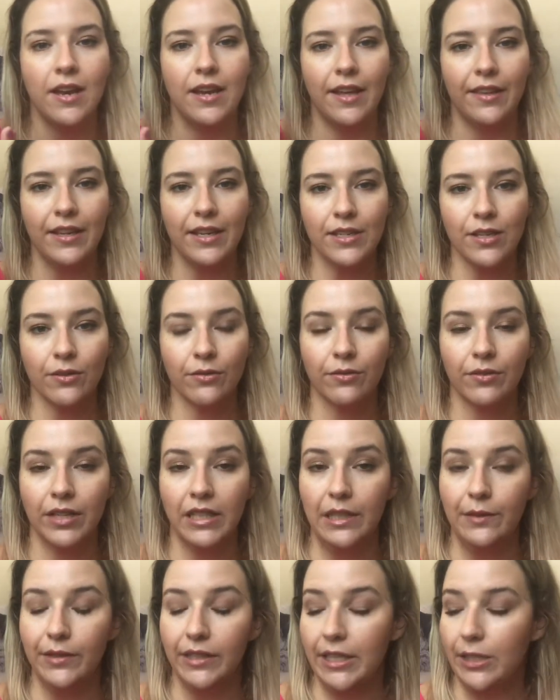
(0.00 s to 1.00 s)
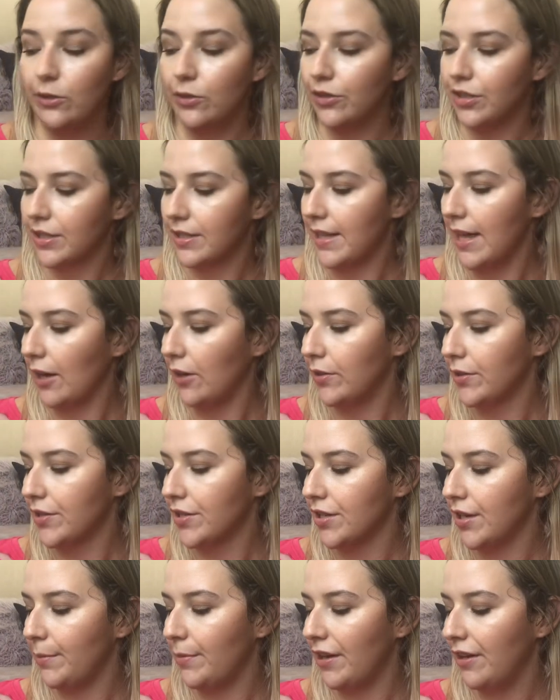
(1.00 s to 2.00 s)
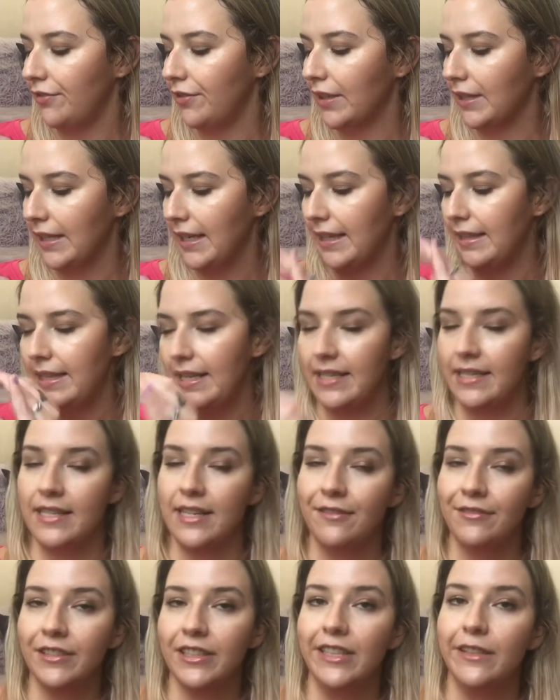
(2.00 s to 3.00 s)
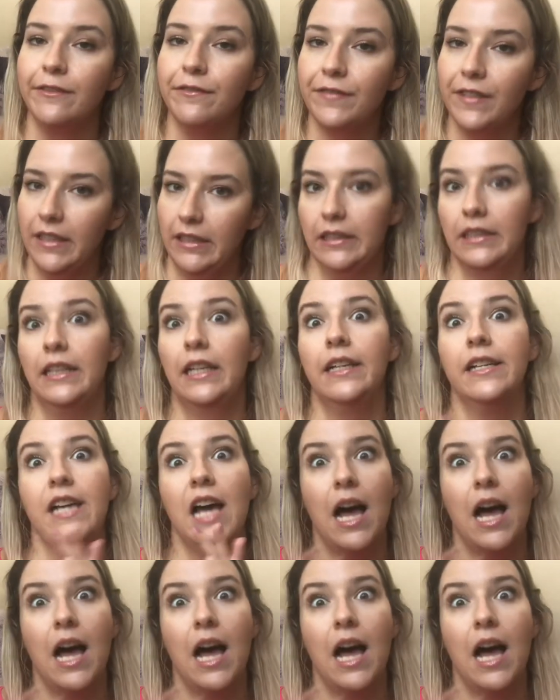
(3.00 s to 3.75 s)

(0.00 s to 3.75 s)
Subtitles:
Now these are really, really gorgeous. They go on so perfectly, and these definitely fill